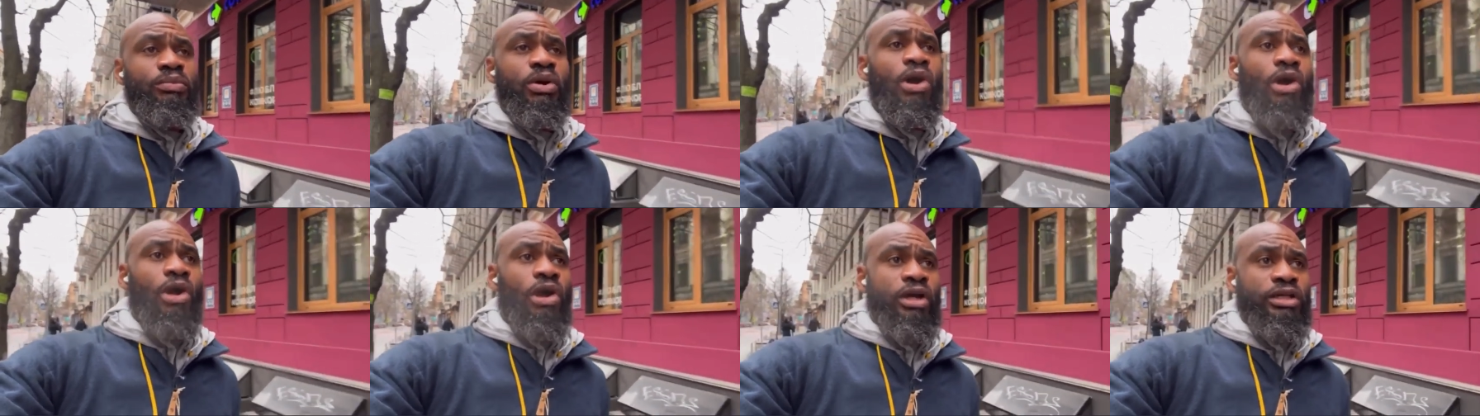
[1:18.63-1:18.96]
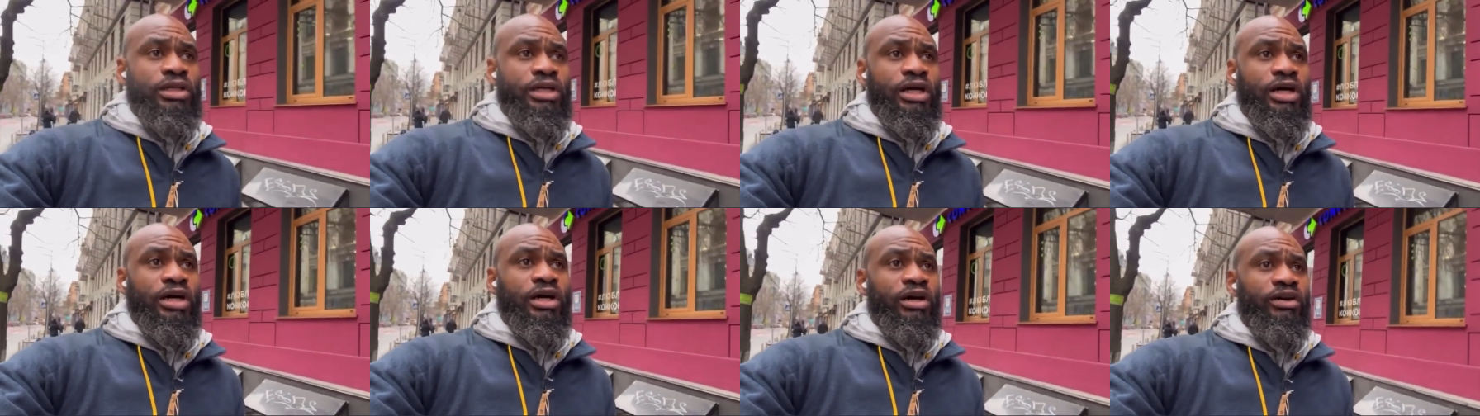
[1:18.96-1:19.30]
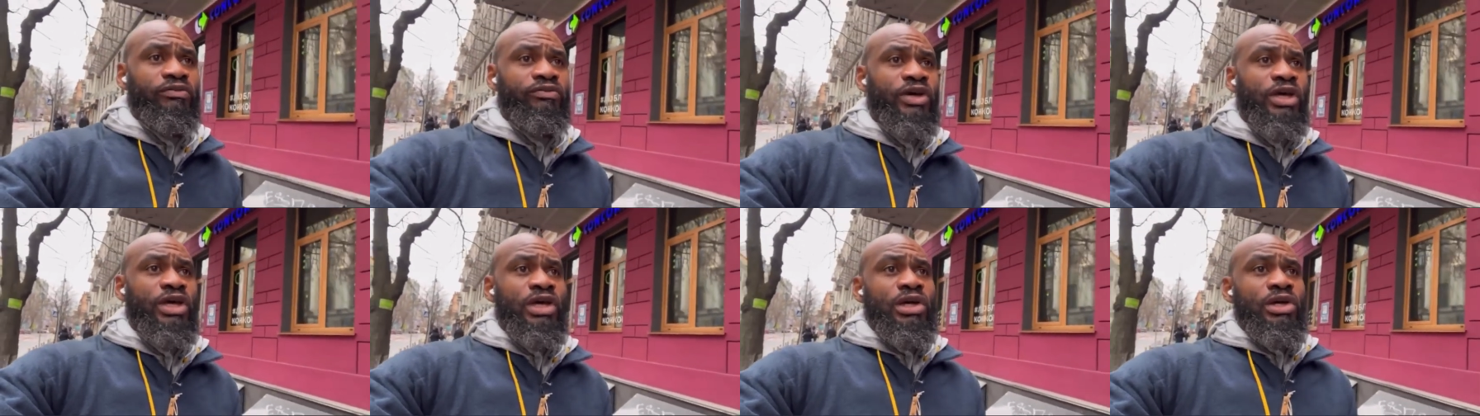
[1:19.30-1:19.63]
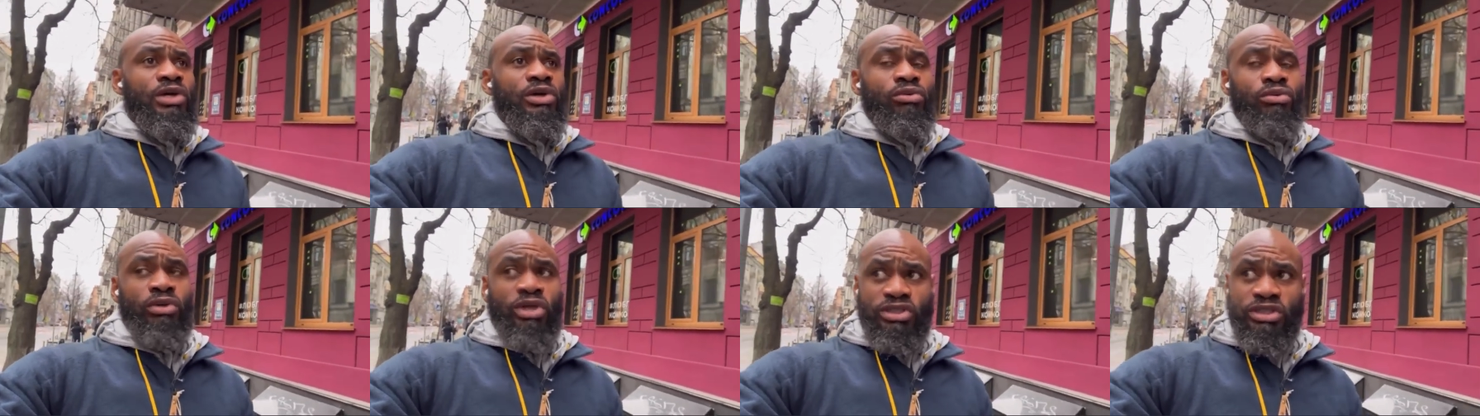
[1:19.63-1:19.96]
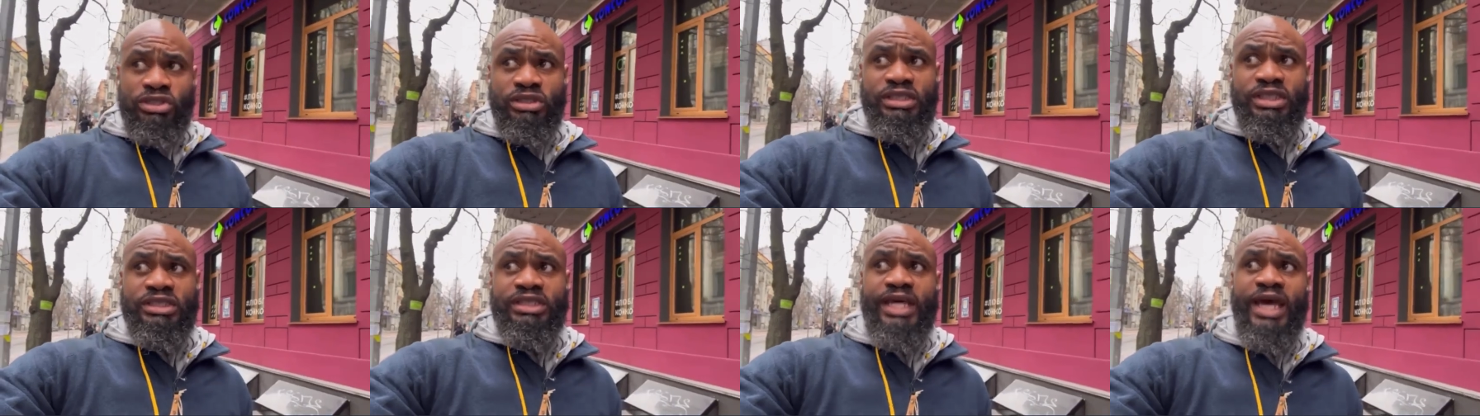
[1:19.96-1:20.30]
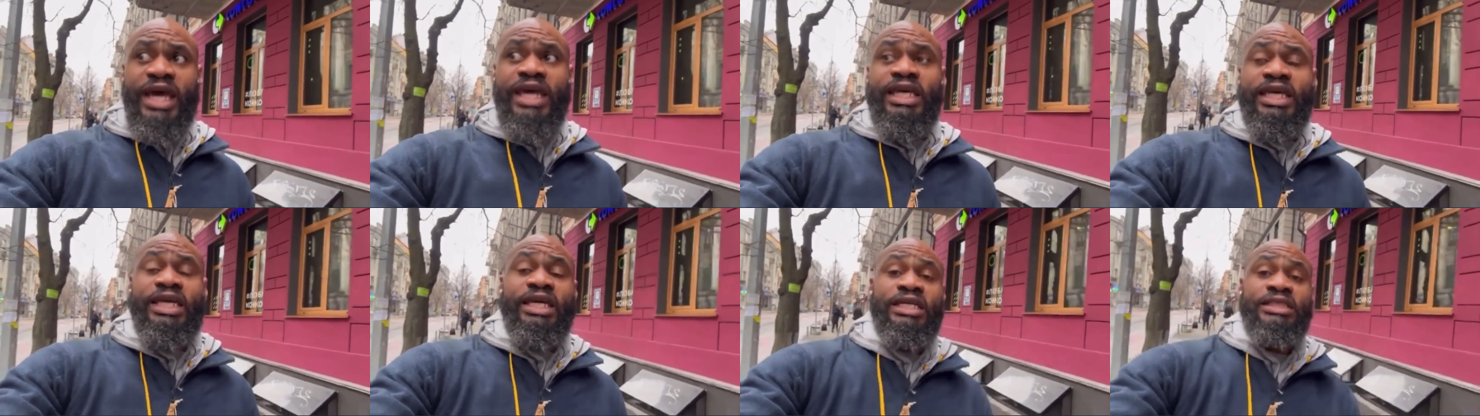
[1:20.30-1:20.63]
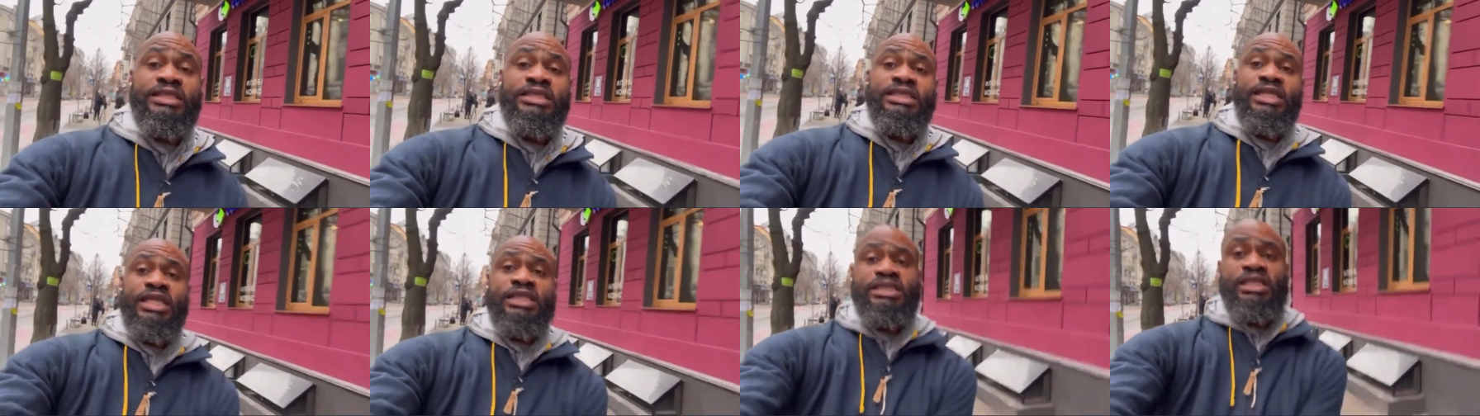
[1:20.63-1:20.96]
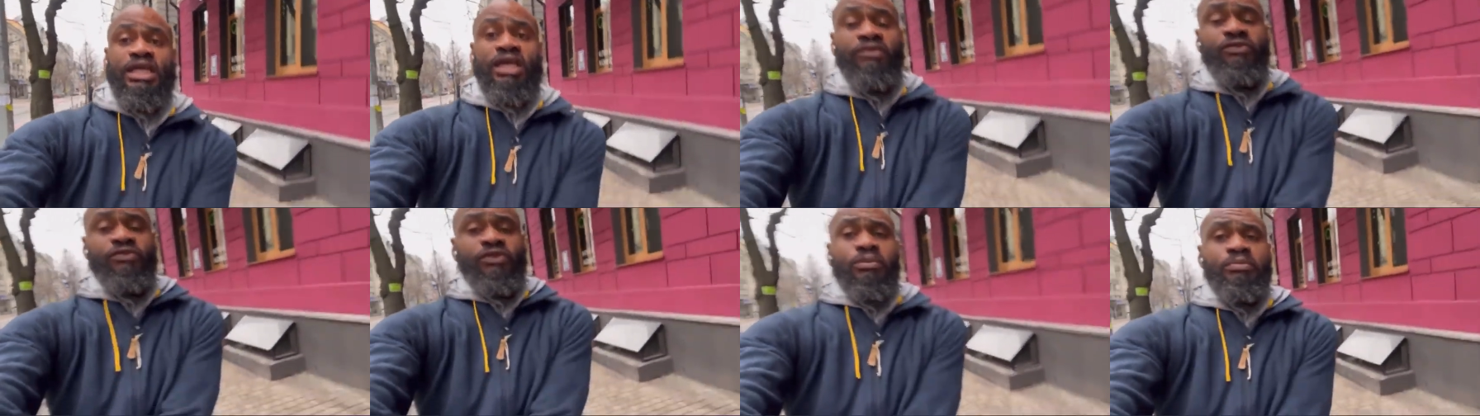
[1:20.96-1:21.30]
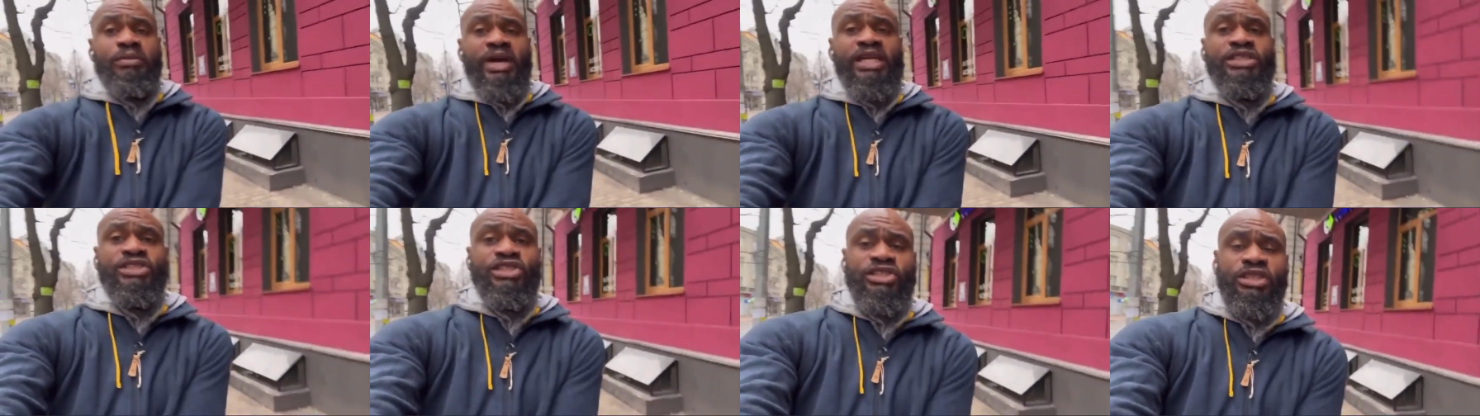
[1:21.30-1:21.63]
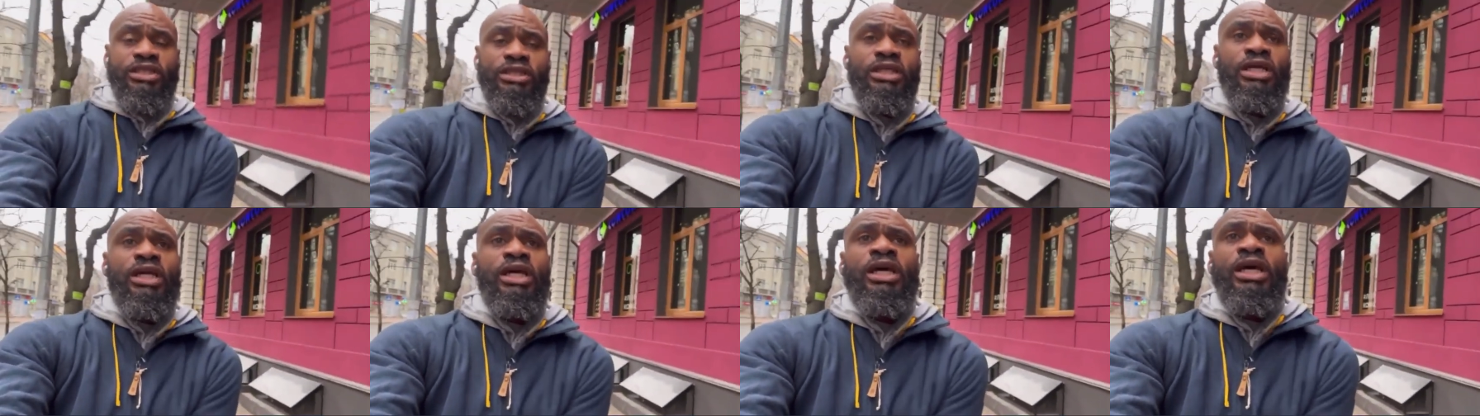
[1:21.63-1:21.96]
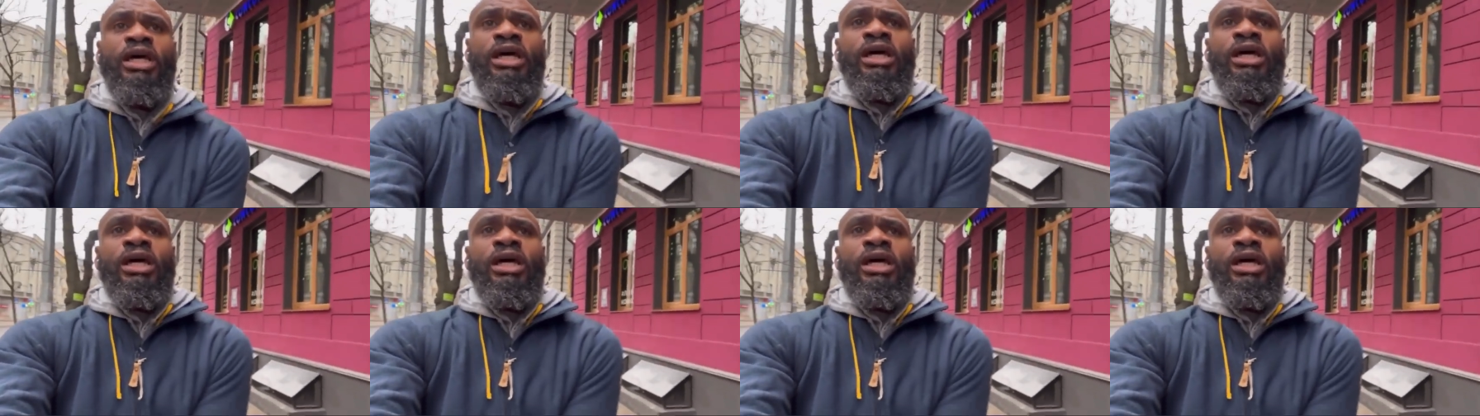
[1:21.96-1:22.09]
Part of Russia's attack is disinformation.